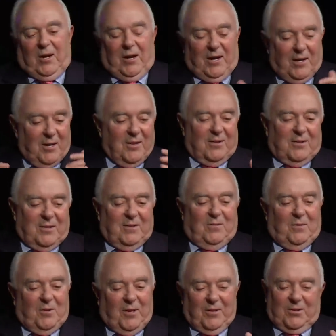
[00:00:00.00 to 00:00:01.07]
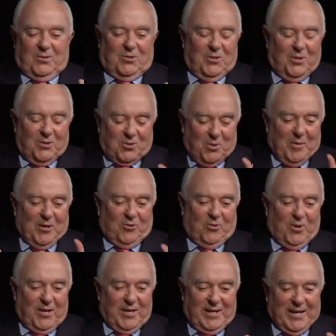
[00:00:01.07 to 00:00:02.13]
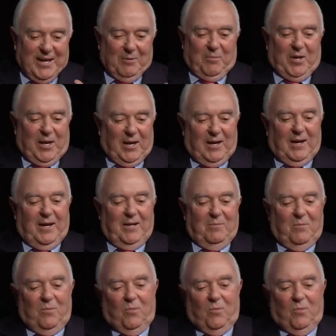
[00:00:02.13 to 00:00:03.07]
Another, another, story about trying to get me, I, I,